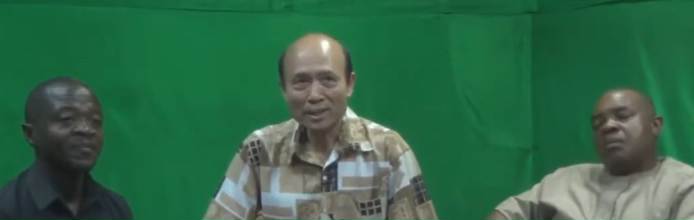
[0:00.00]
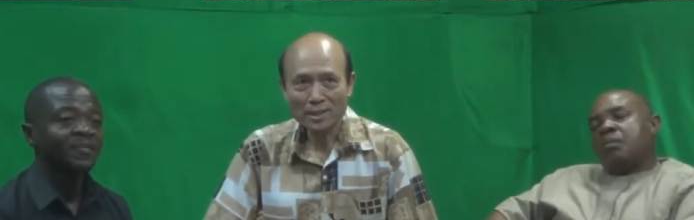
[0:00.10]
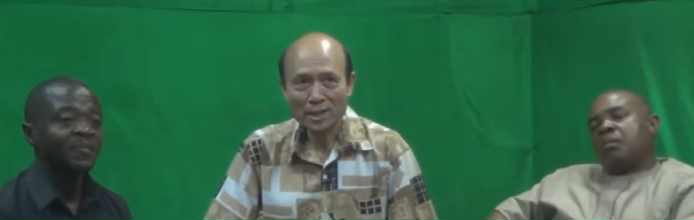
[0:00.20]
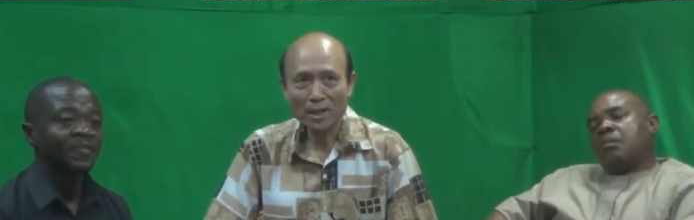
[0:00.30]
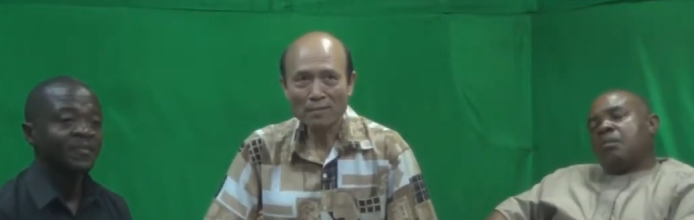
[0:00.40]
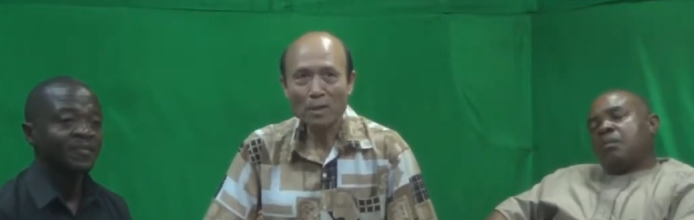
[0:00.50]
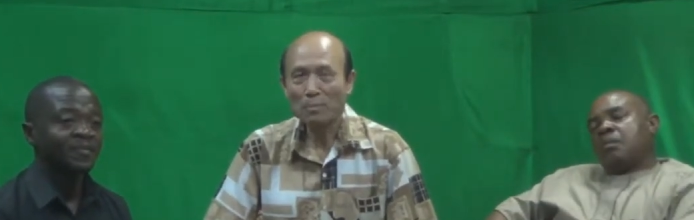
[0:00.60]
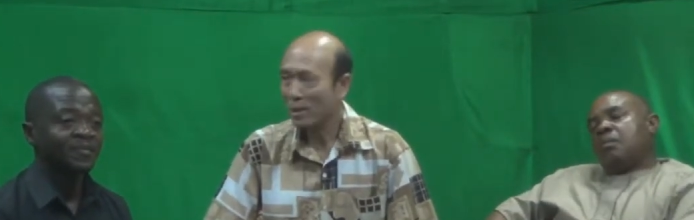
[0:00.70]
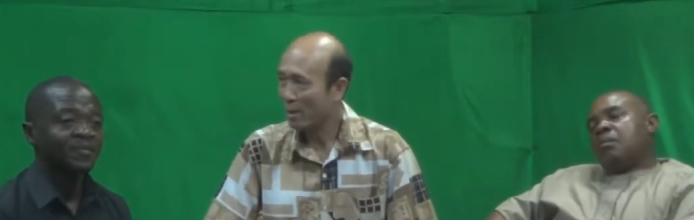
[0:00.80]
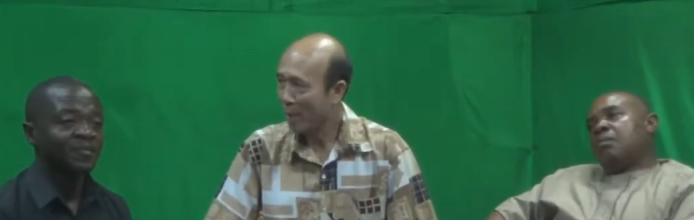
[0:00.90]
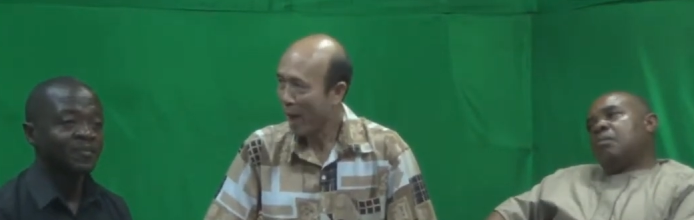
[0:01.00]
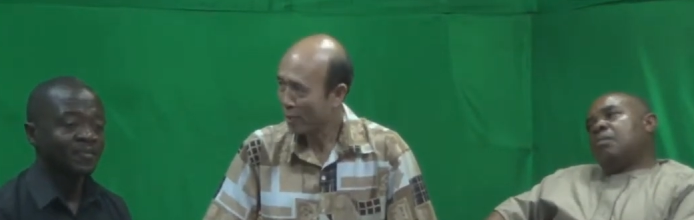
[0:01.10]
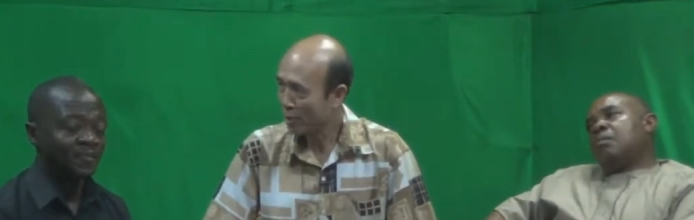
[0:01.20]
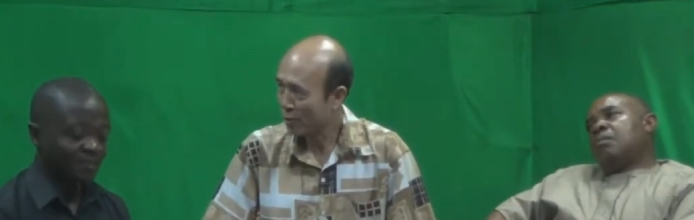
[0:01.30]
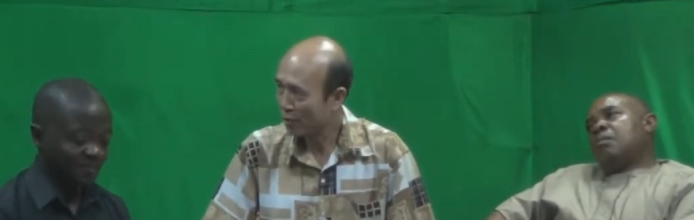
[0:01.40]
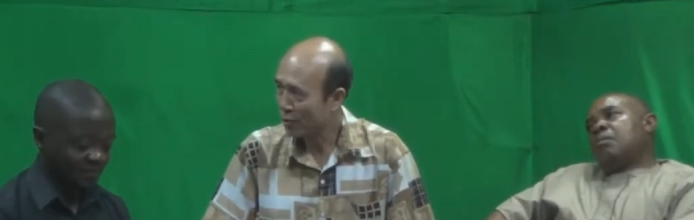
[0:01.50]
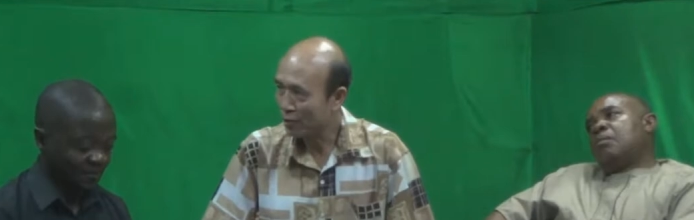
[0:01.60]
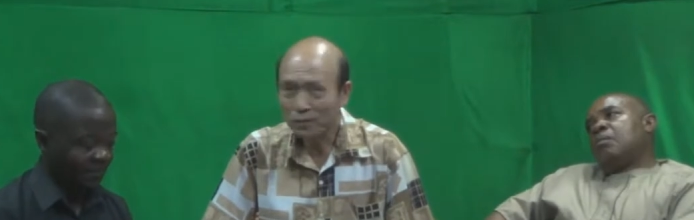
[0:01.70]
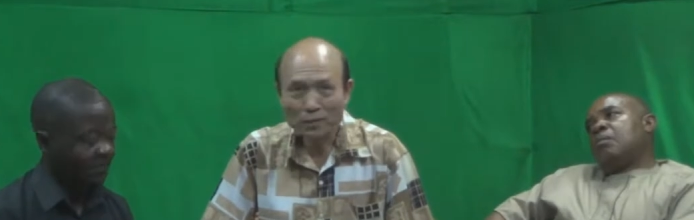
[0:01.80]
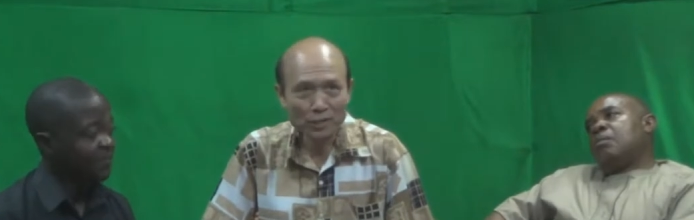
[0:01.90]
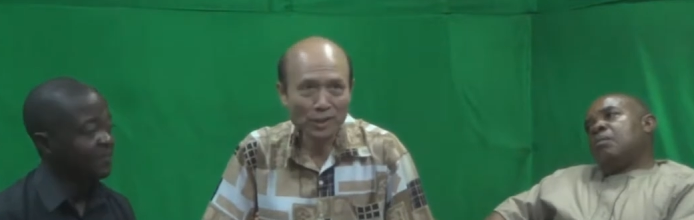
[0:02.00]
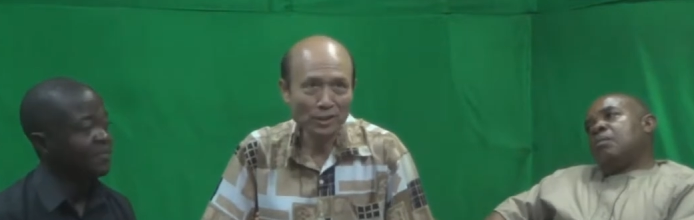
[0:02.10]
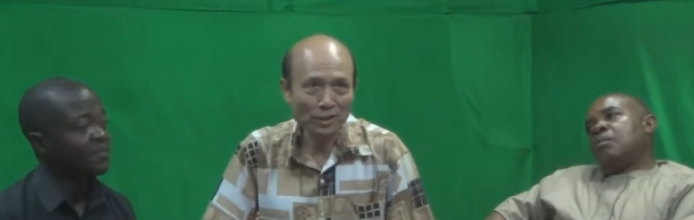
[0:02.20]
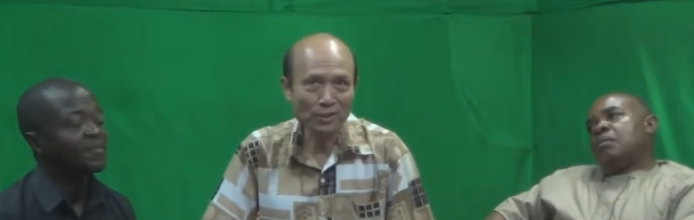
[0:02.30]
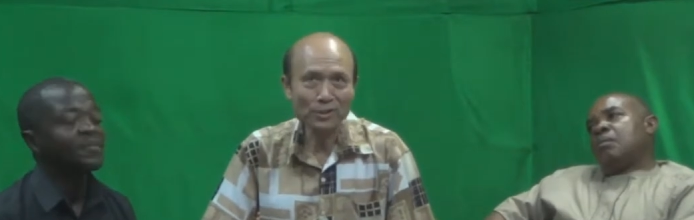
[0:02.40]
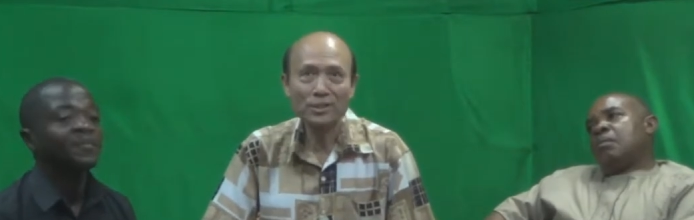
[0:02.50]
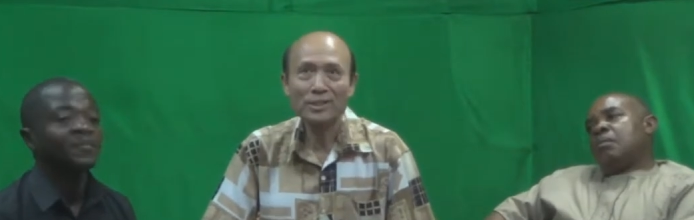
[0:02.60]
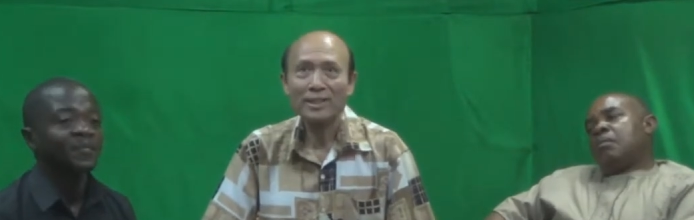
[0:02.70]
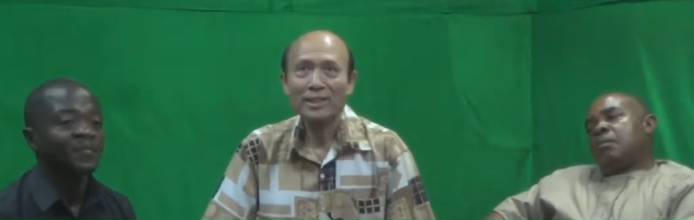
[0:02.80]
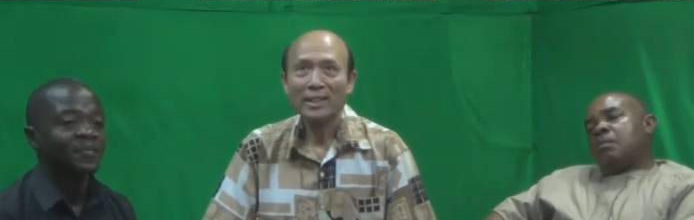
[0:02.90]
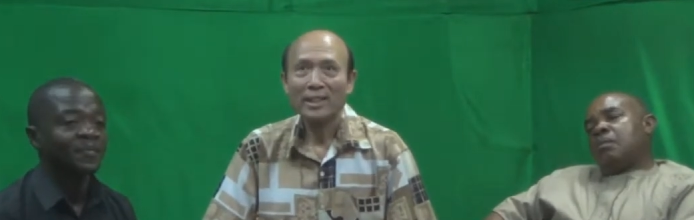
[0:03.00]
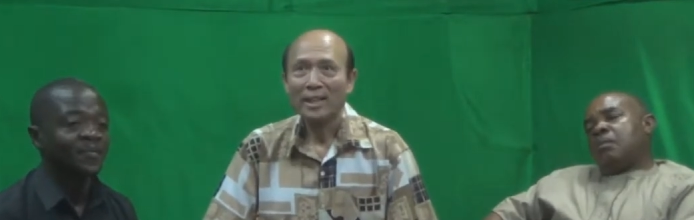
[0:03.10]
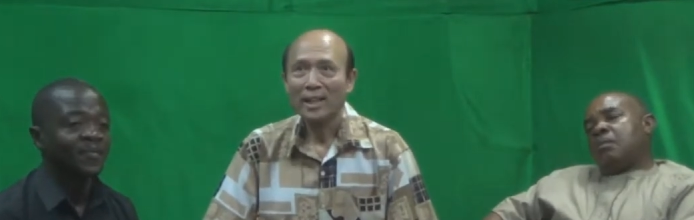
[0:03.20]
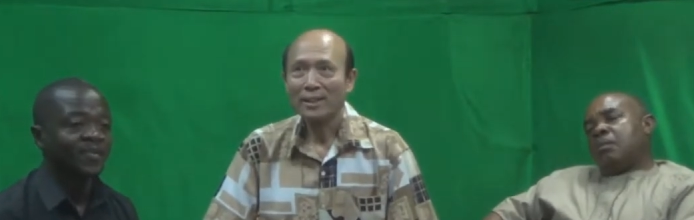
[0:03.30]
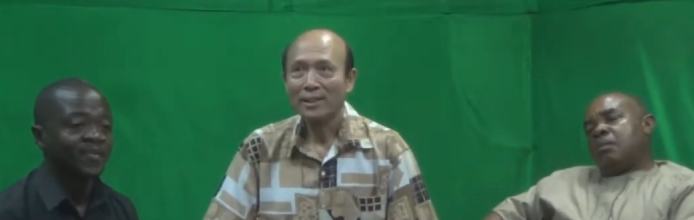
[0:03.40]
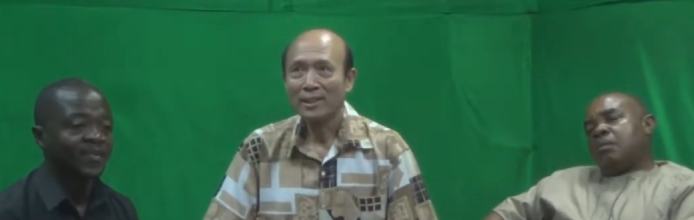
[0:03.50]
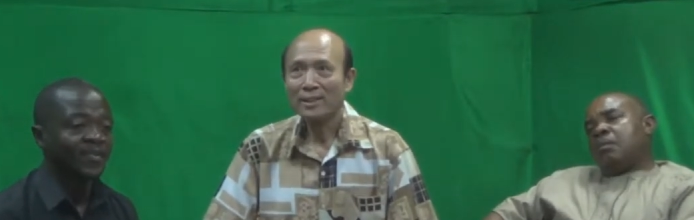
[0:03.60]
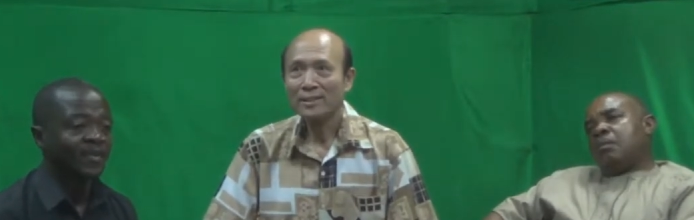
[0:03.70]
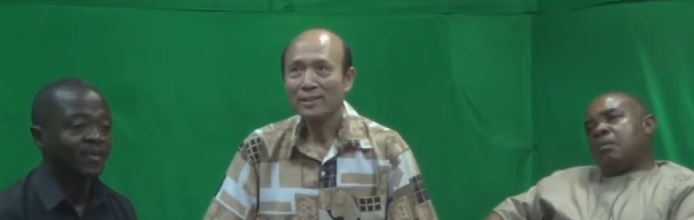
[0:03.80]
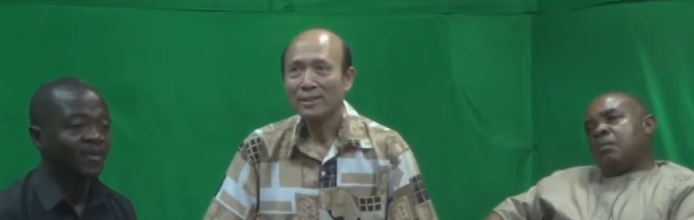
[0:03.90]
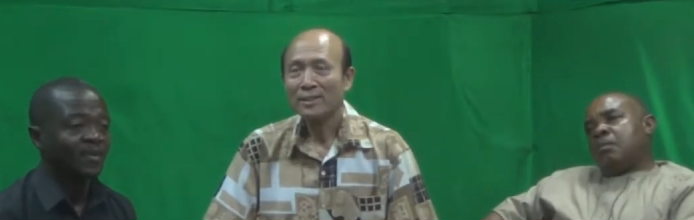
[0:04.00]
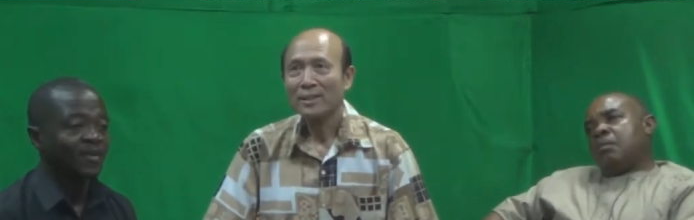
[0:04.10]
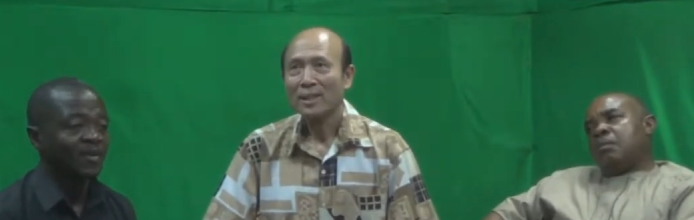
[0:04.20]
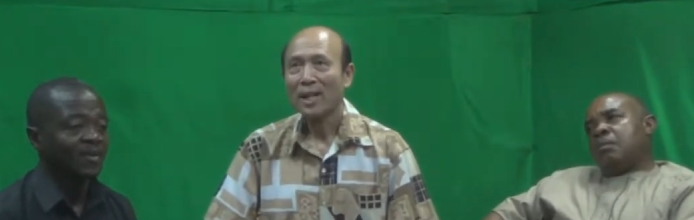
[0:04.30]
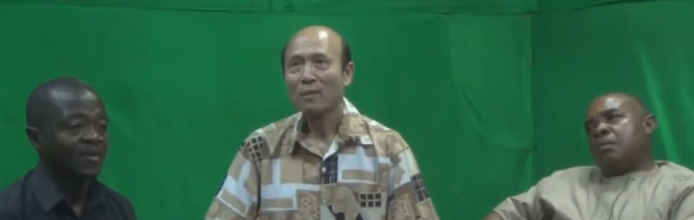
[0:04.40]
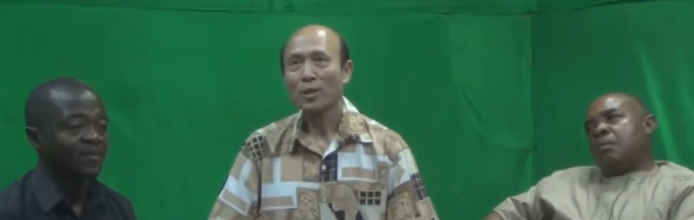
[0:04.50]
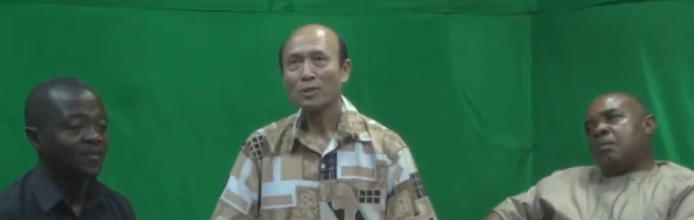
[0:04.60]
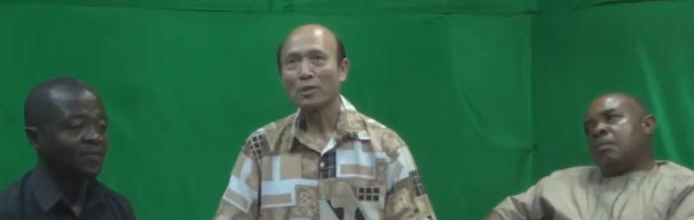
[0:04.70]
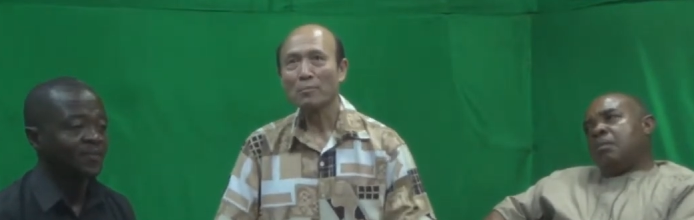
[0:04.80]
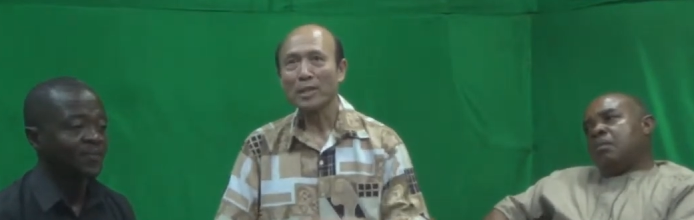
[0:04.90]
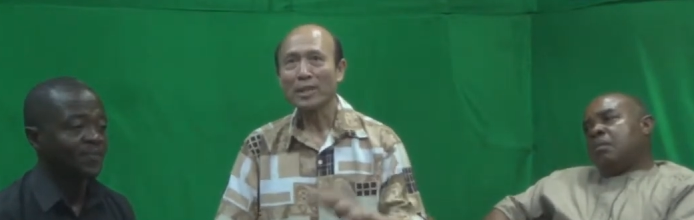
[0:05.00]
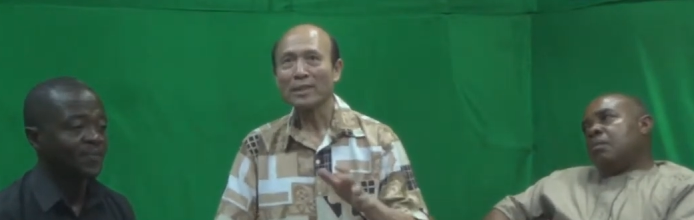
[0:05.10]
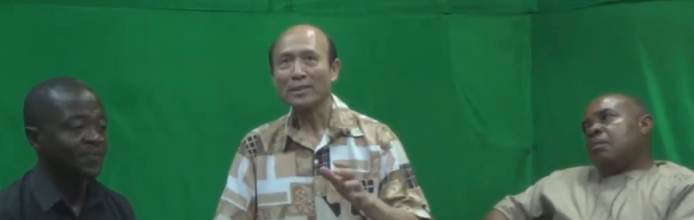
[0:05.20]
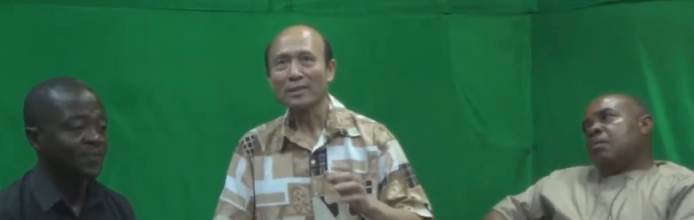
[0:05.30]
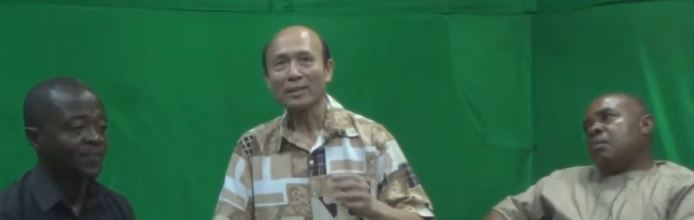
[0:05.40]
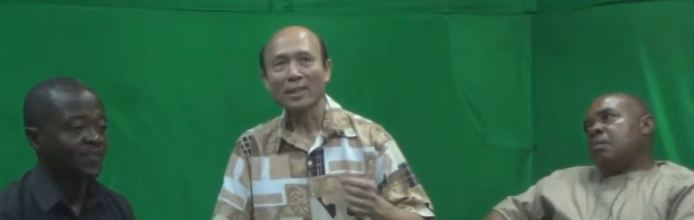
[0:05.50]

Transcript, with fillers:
Speaker 1: At that time, I've been a pastor for fifteen years. And then I went to a meeting,